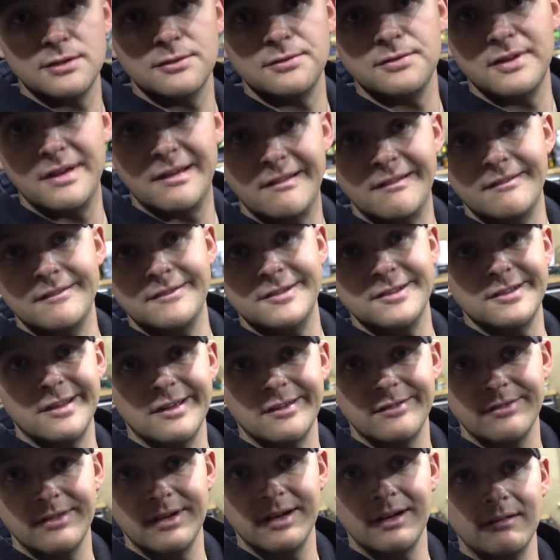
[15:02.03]
figuring
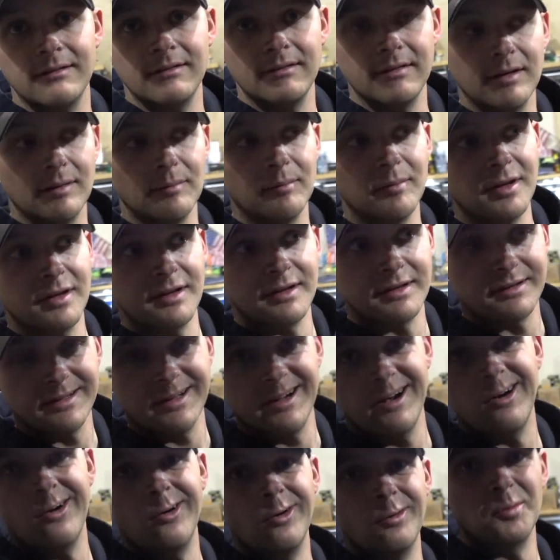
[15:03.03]
stuff out, and I'm like
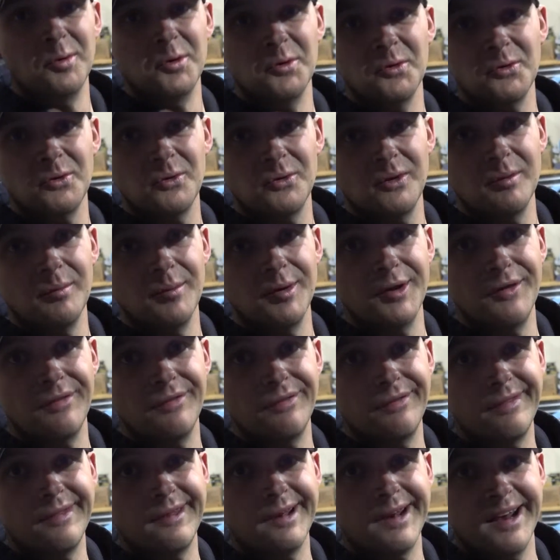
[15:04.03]
almost a month
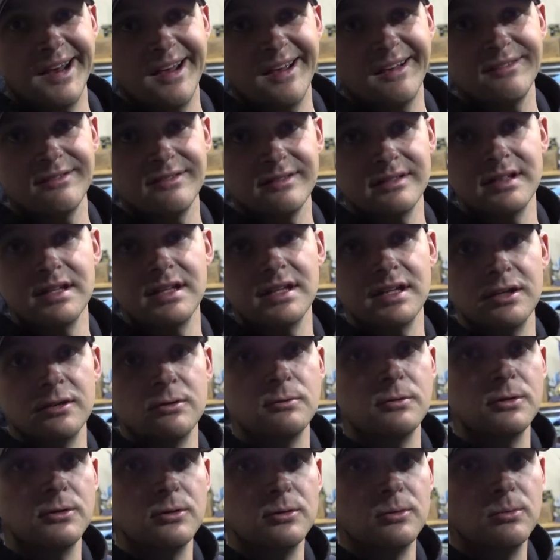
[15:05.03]
and a half into
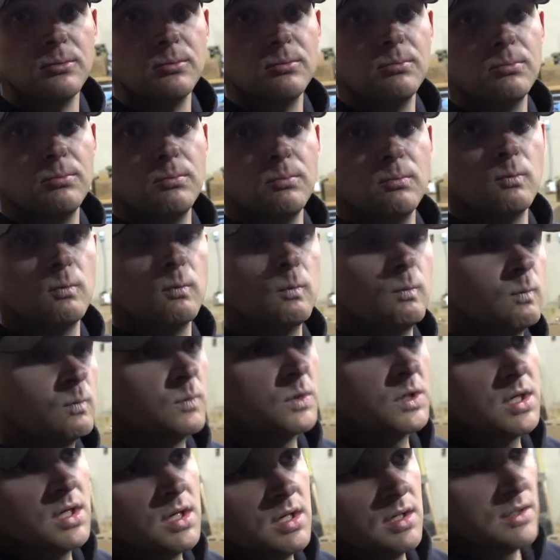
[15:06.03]
YouTube.
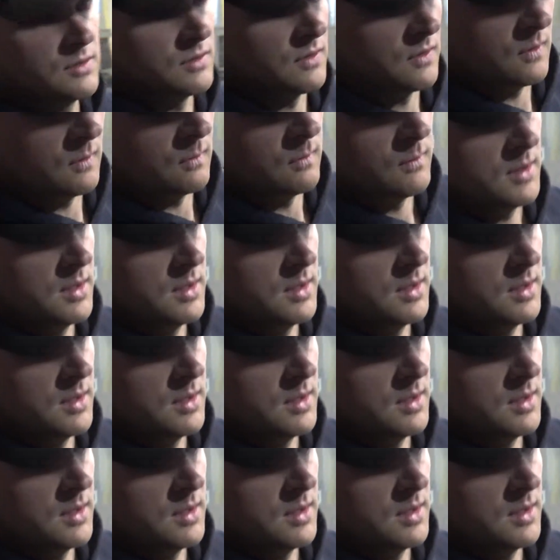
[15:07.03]
So,